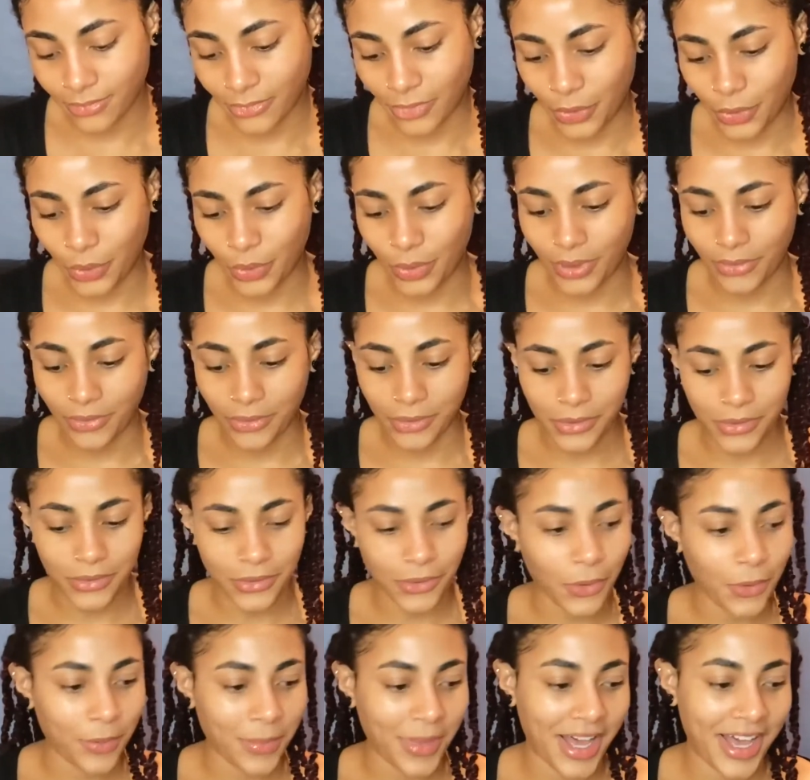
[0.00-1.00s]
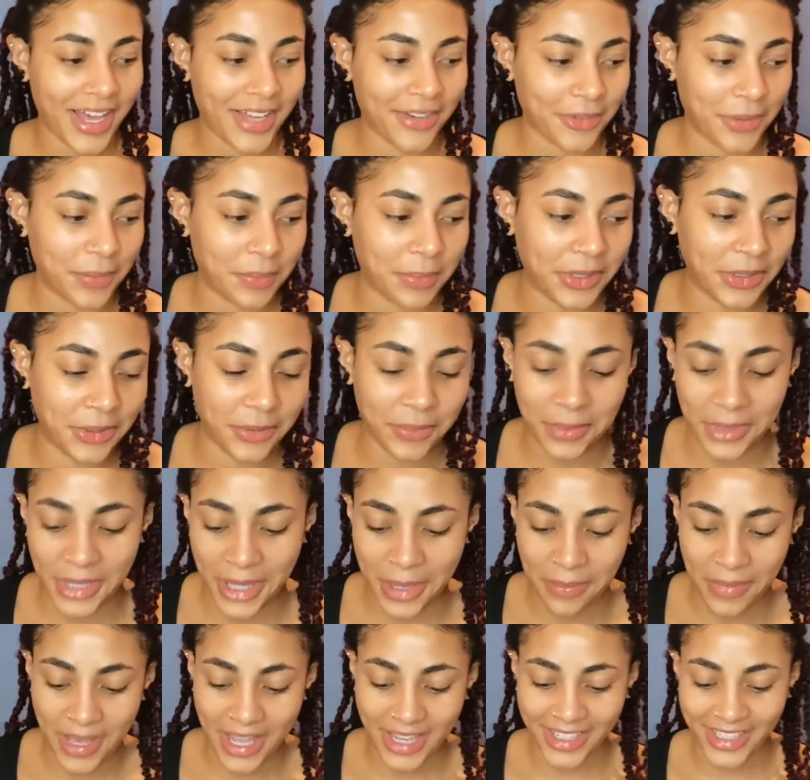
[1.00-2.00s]
Oh, I feel so bad ripping open
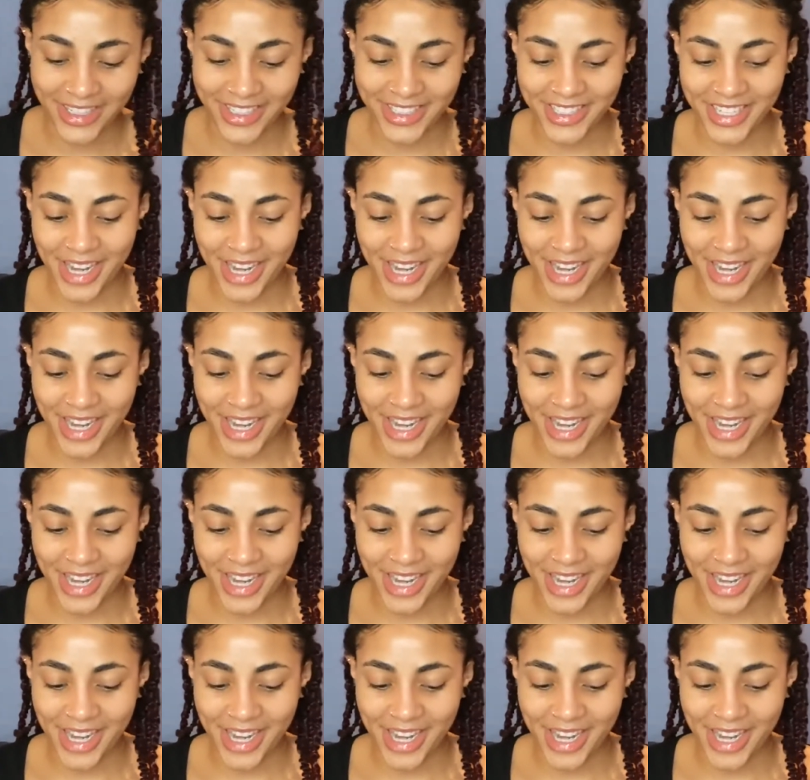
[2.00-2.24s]
that package